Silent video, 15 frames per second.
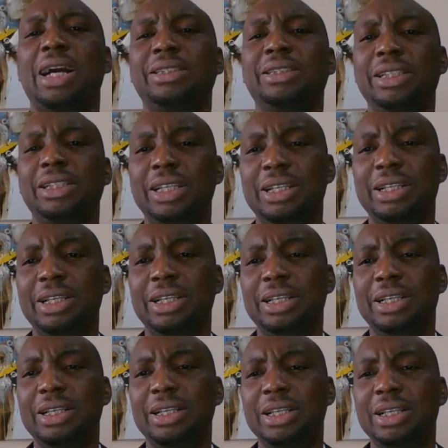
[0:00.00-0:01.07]
And the
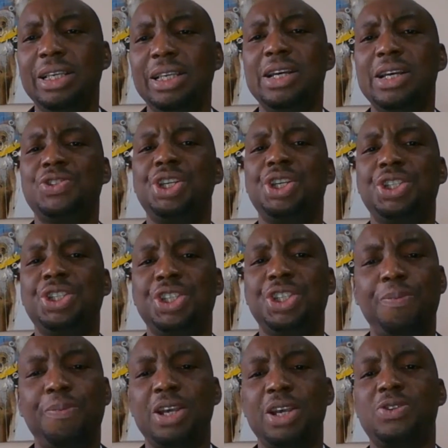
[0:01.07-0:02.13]

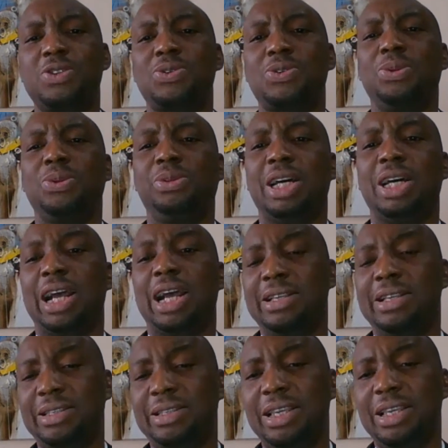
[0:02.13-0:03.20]
ESG GPS tool
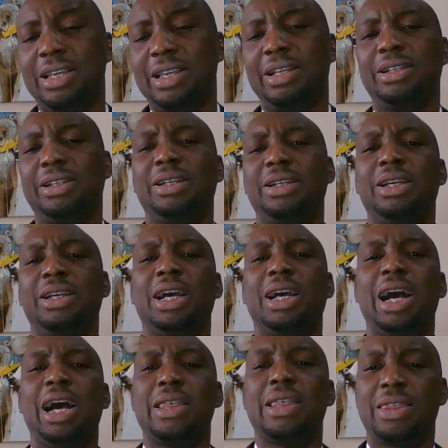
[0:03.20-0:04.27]
that I see,
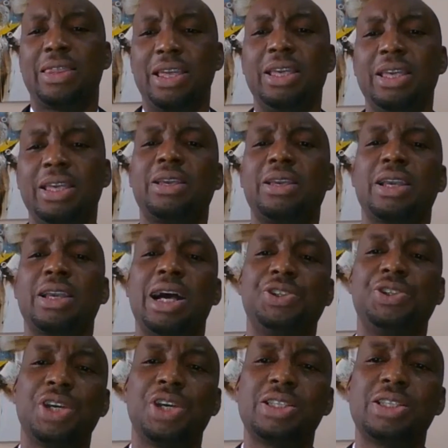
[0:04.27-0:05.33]
I think,
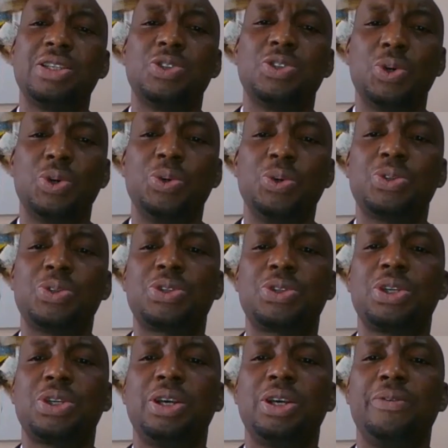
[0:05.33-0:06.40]
addresses
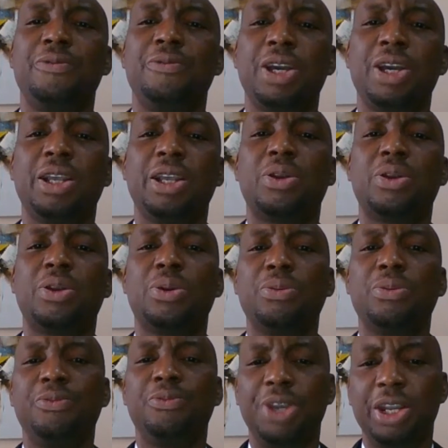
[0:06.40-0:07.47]
those very
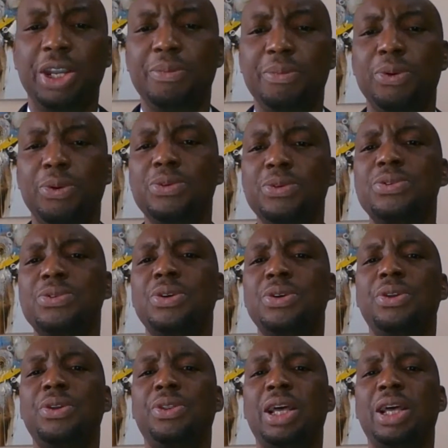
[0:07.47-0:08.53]

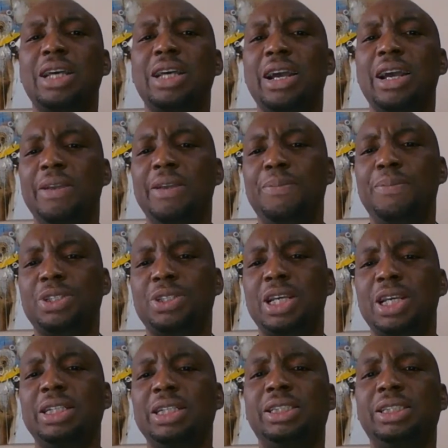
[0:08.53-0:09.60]
variables that are
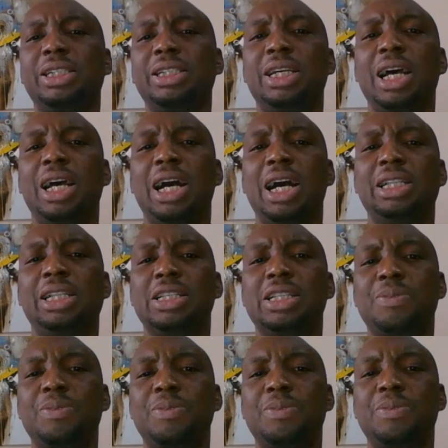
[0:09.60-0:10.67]
important,
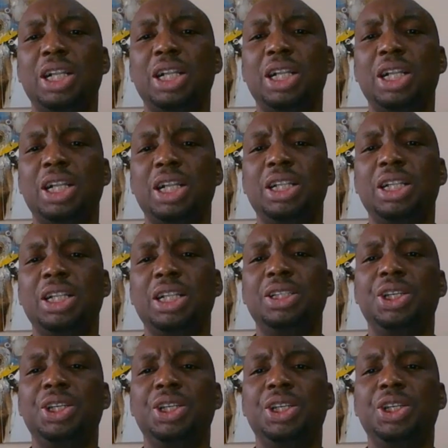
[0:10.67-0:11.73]
and
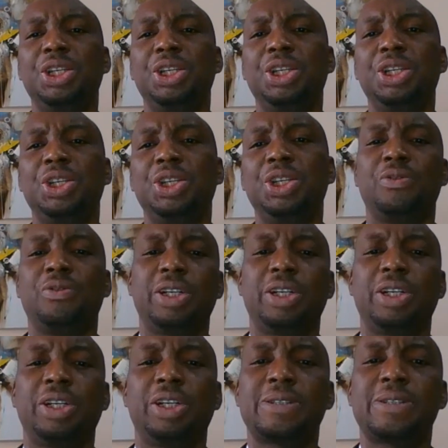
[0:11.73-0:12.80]
especially the
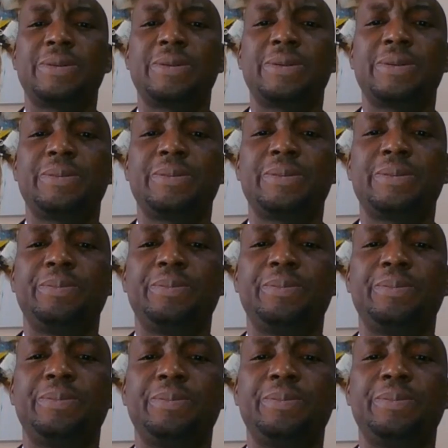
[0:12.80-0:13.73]
issue of governance.